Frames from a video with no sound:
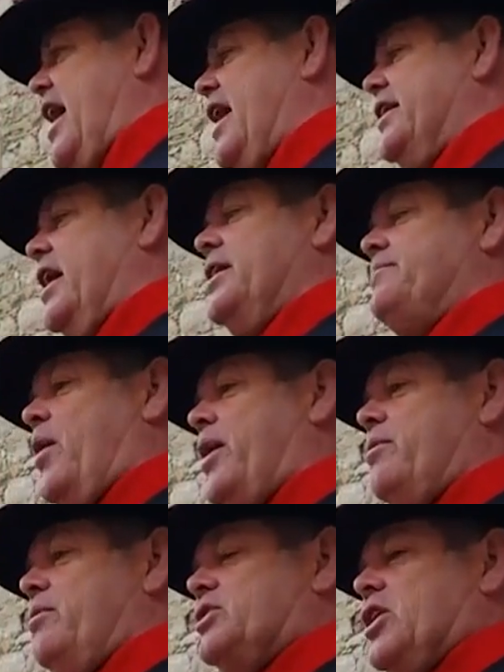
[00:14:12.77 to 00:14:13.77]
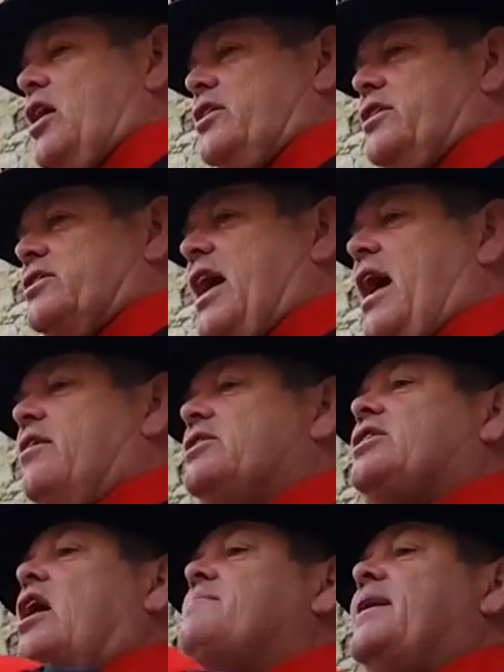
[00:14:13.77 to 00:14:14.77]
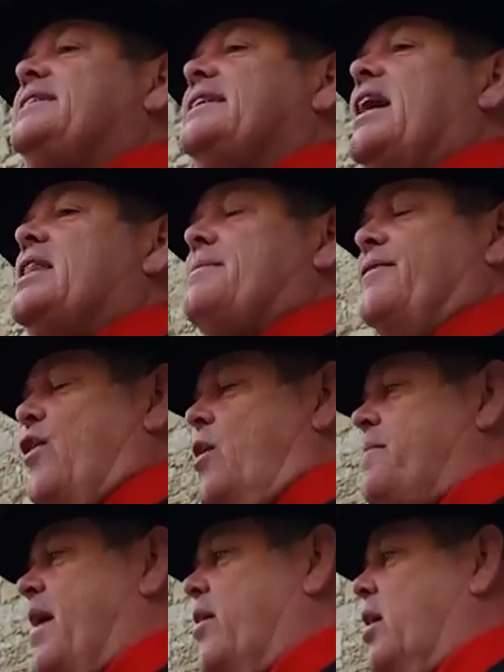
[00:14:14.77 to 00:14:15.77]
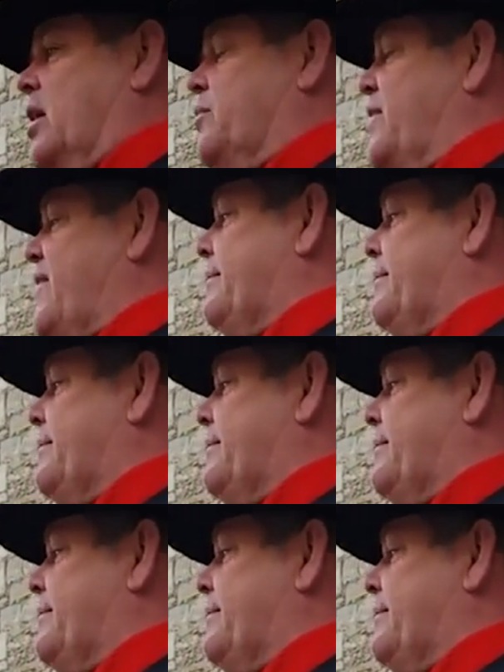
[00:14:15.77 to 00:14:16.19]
the head and the body were returned to the tower and sewn back together before burial, and we've